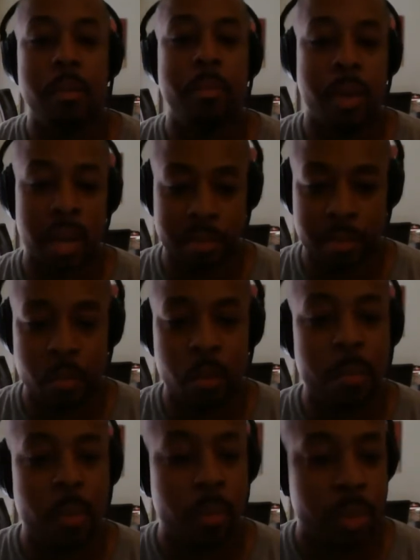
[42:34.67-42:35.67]
but if a
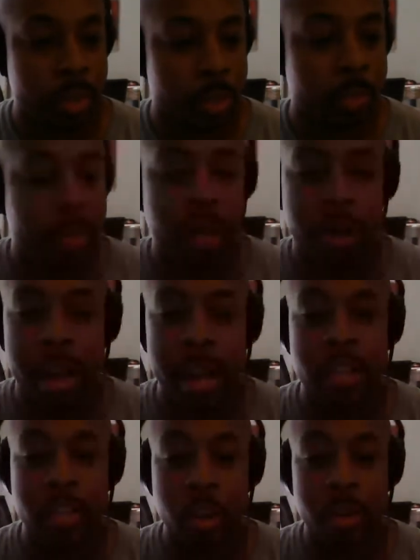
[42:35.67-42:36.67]
woman was to put her
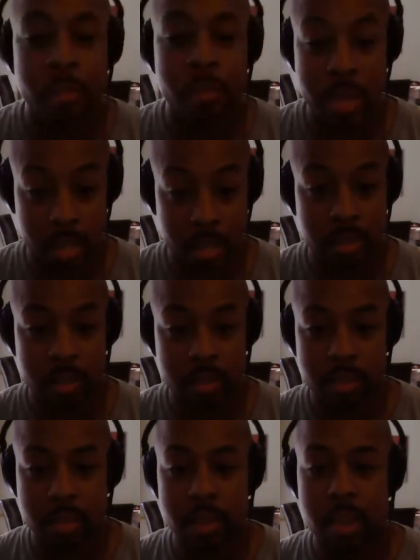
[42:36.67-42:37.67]
hands on me,
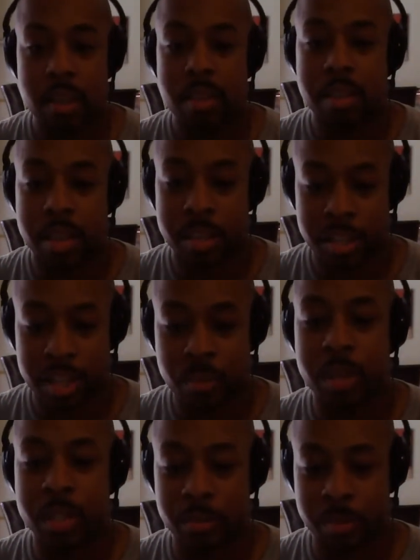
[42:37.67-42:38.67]
that she
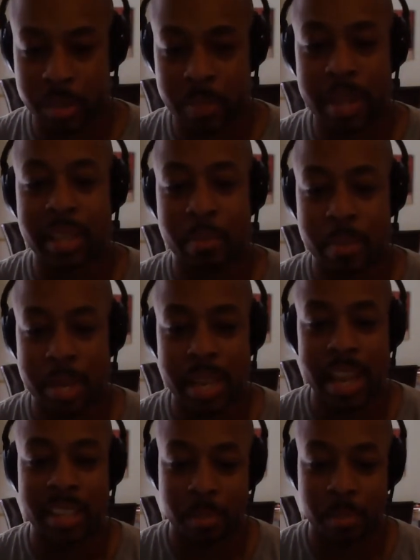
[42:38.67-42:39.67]
wasn't respecting me
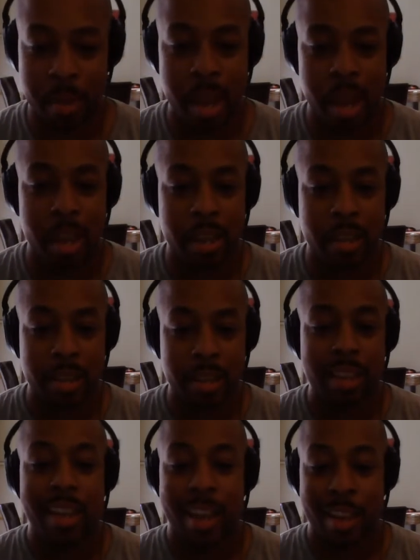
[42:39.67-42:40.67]
as a man,
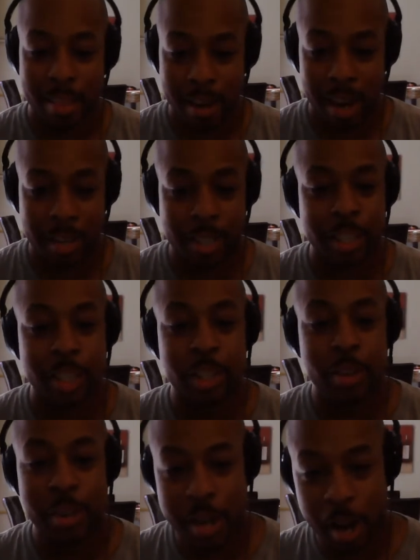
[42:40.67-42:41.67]
and that I should
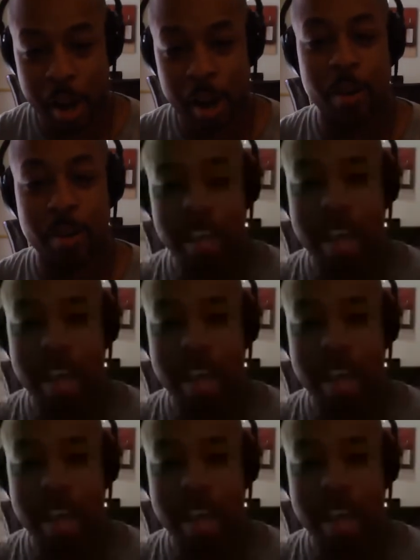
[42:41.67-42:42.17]
treat her